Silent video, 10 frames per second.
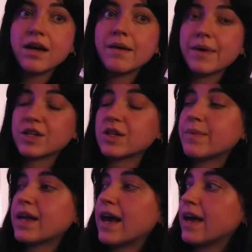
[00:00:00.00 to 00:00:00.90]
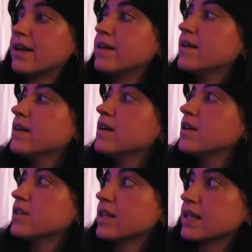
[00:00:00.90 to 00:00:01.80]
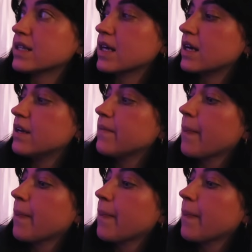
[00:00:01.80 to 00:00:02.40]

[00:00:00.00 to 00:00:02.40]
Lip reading: I'm actually a bit ahead, so that's good.